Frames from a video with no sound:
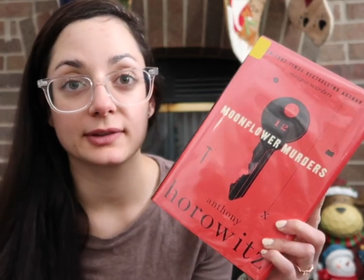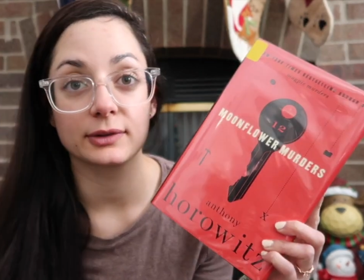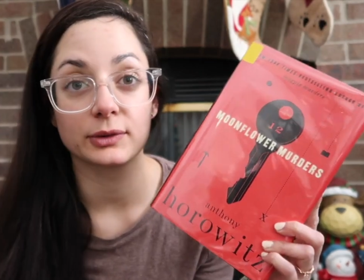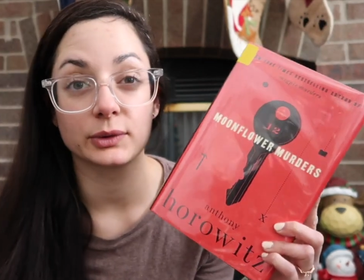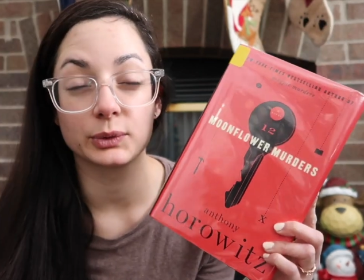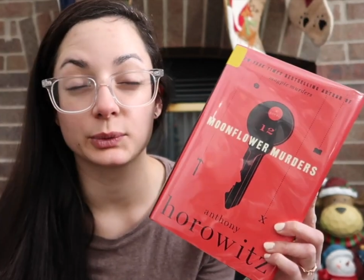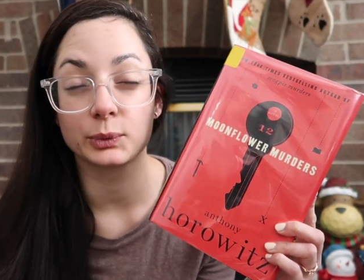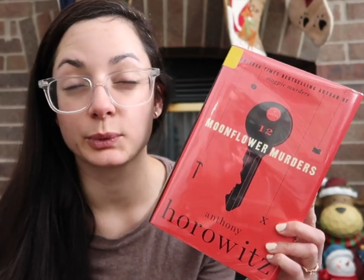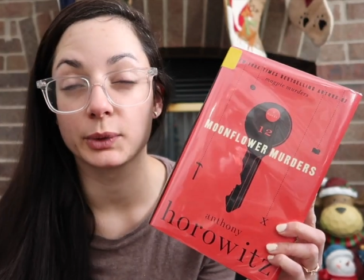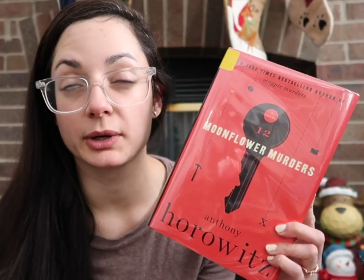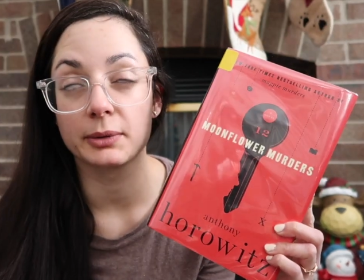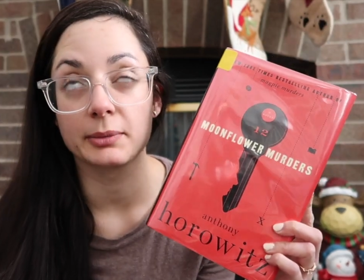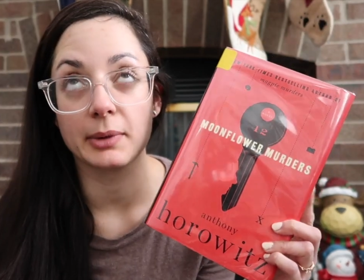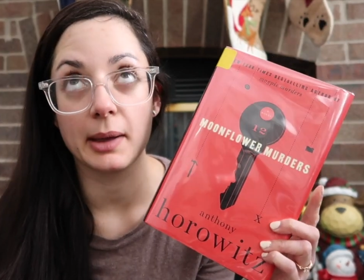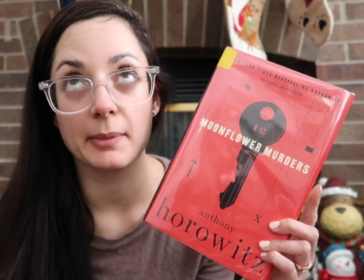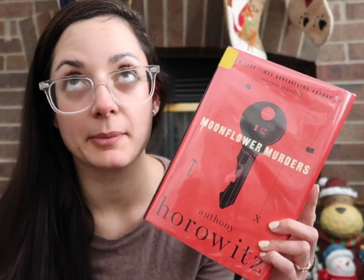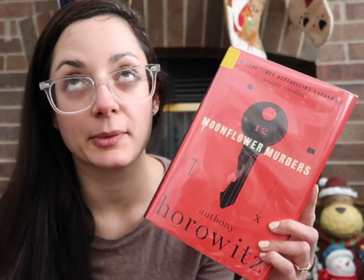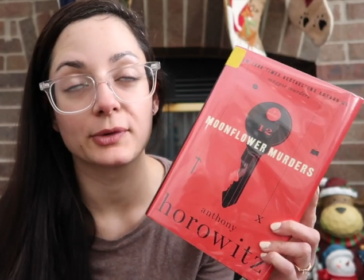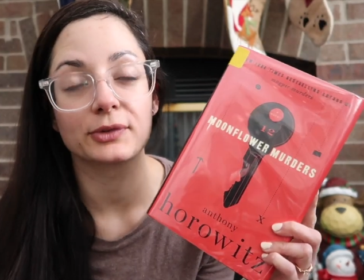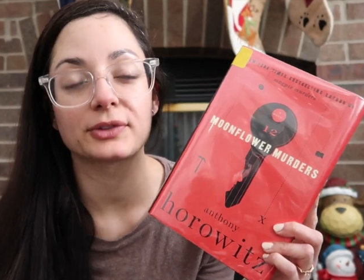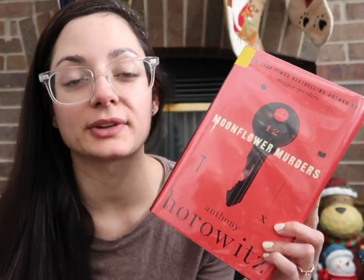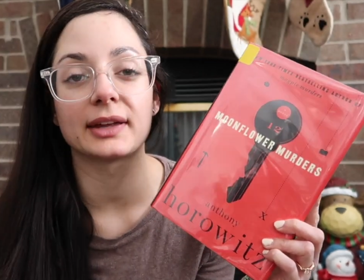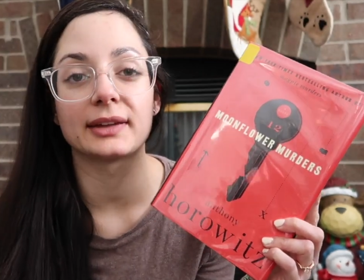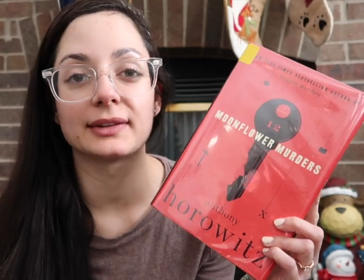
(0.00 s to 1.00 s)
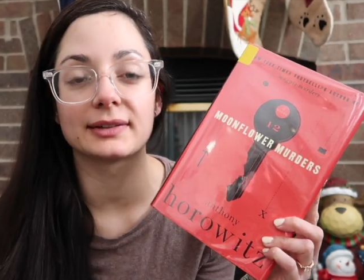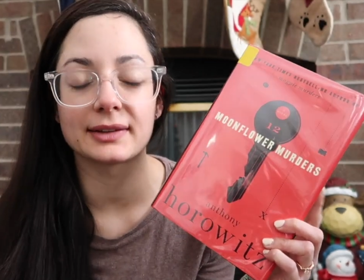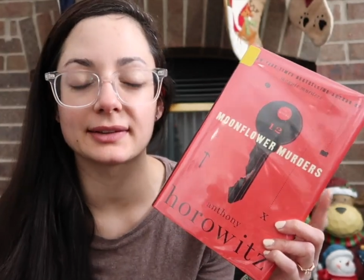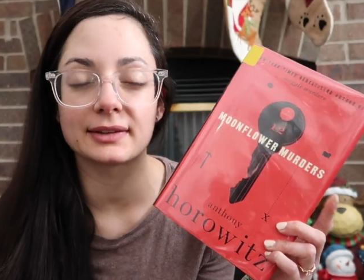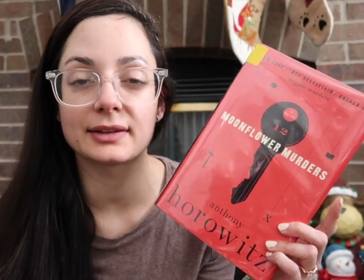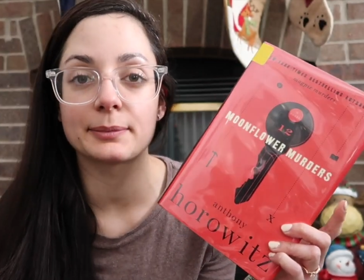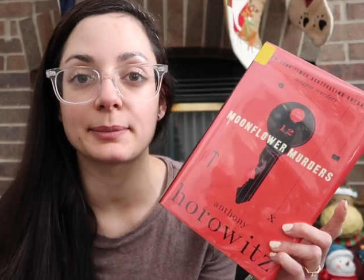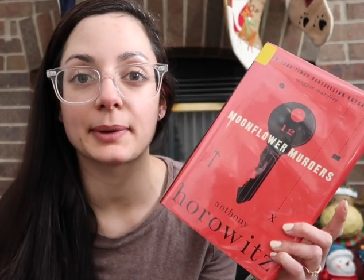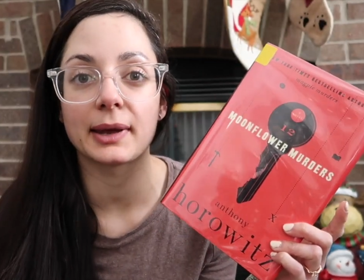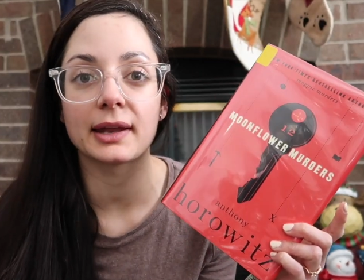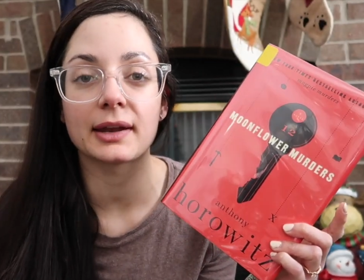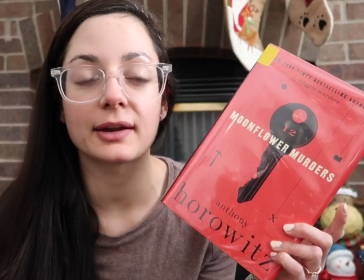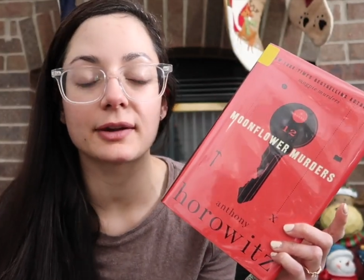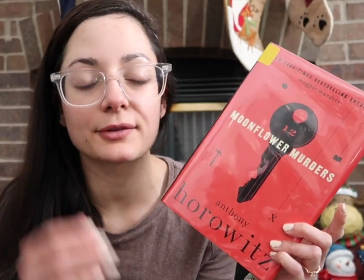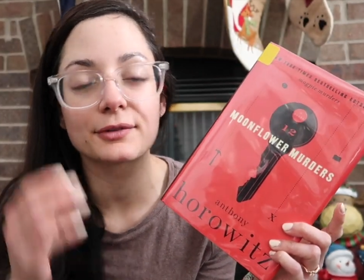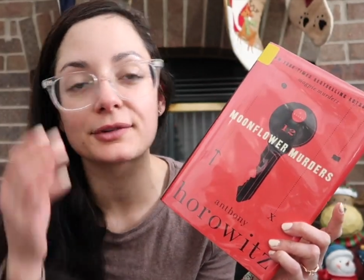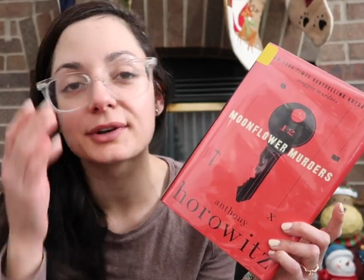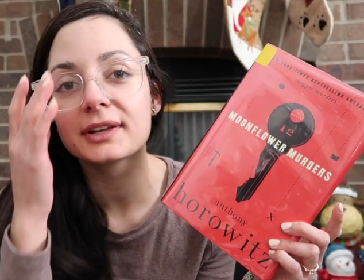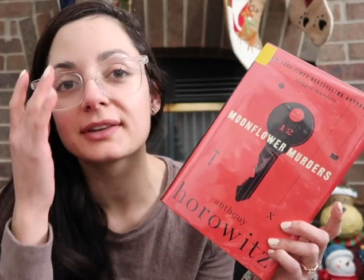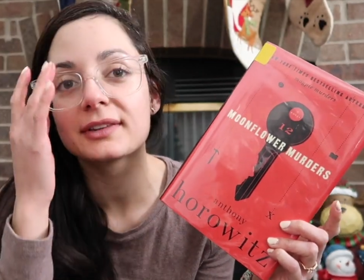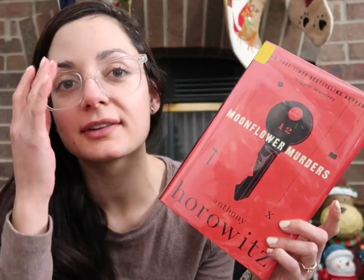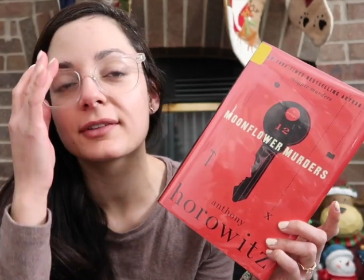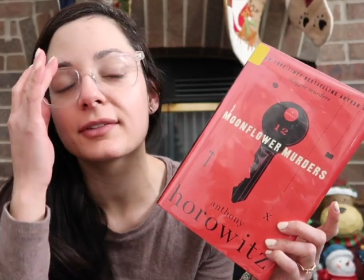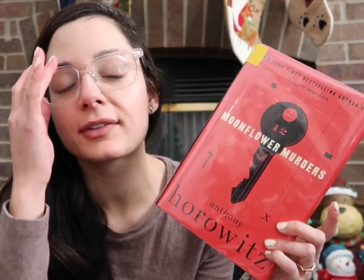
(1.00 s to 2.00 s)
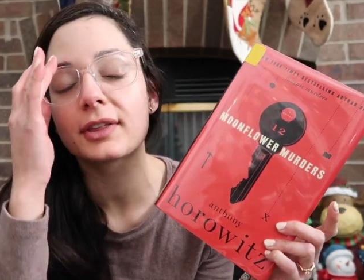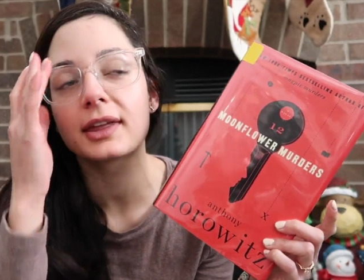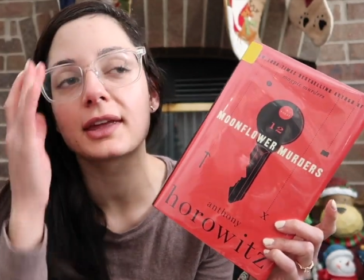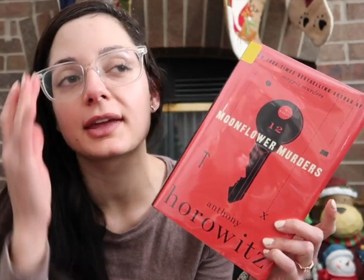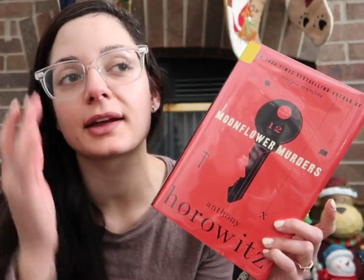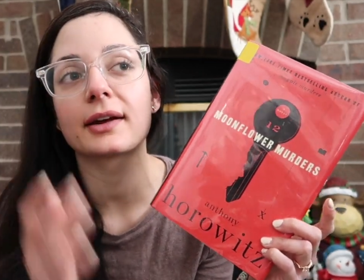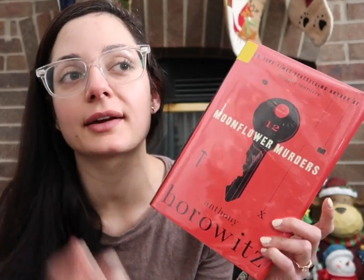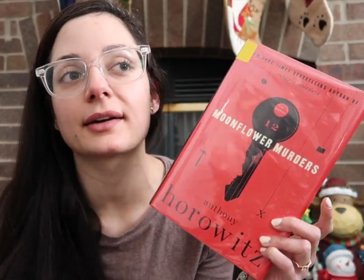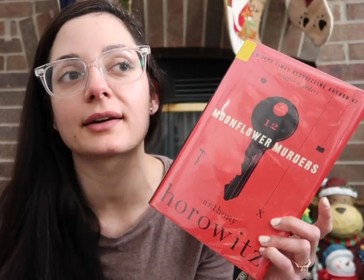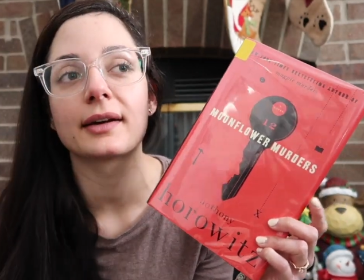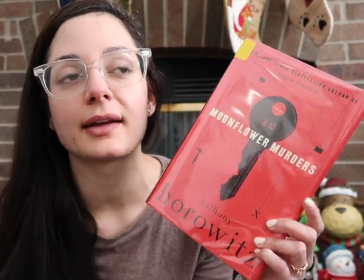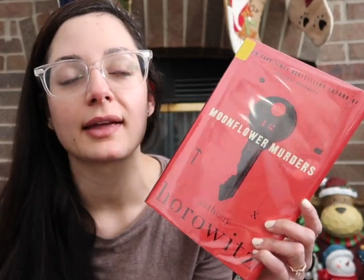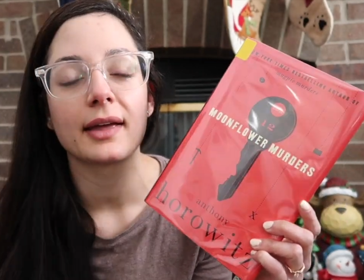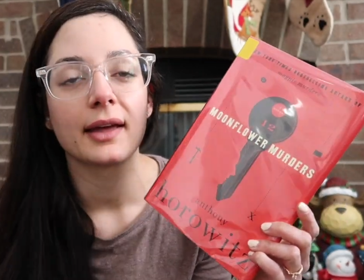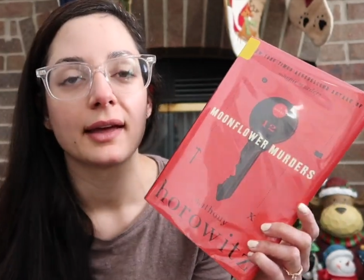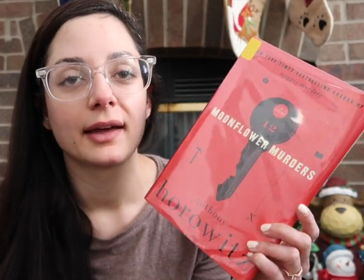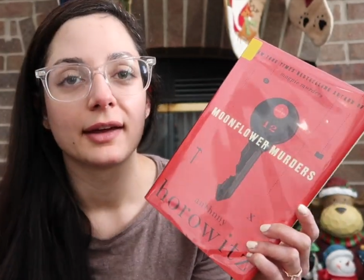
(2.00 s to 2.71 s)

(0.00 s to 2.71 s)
This was one of my most anticipated reads of the year